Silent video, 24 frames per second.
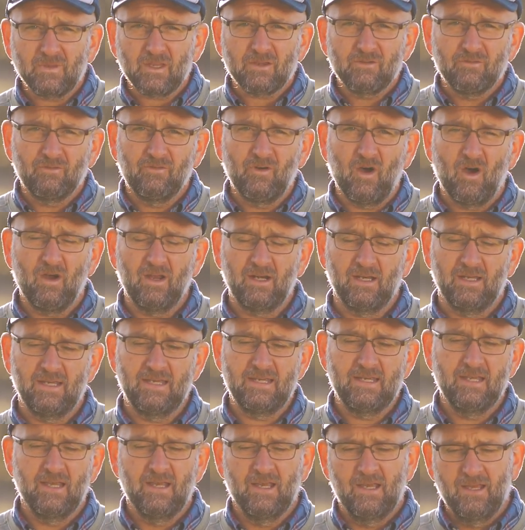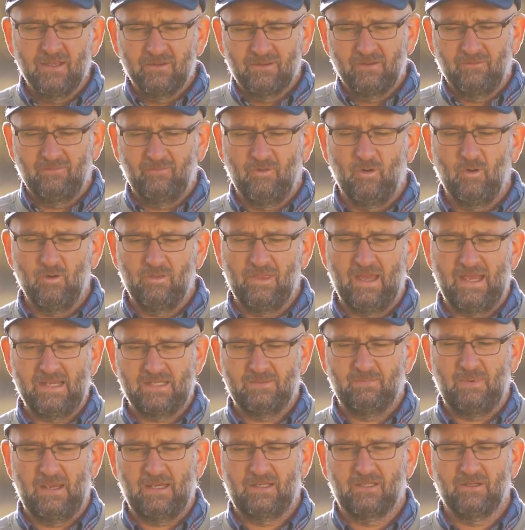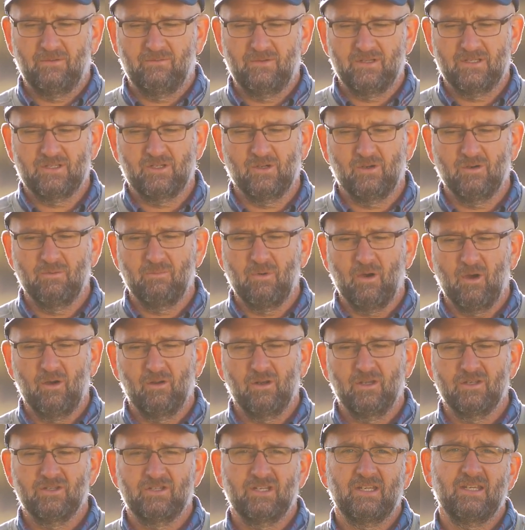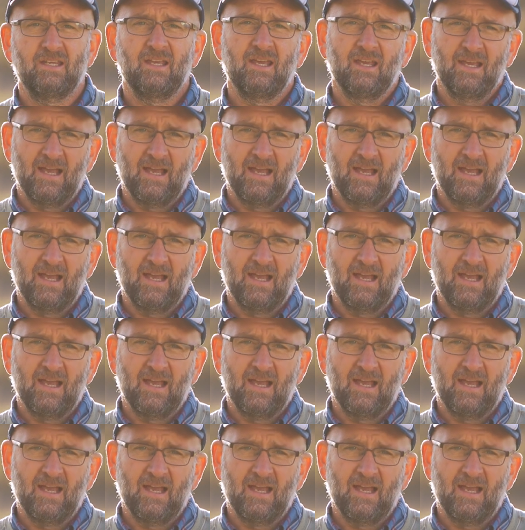Finally, the fourth aspect of your soil biology